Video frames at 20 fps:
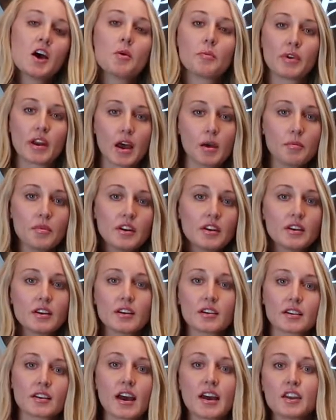but I'm going
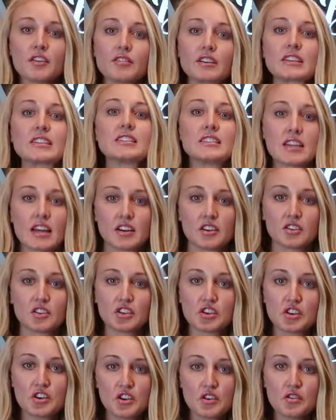to kind of extend
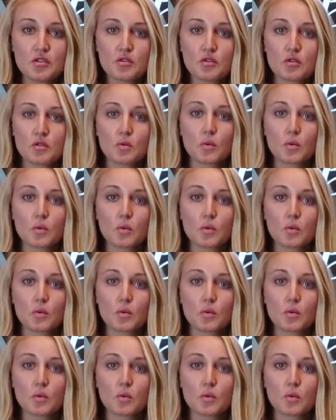to you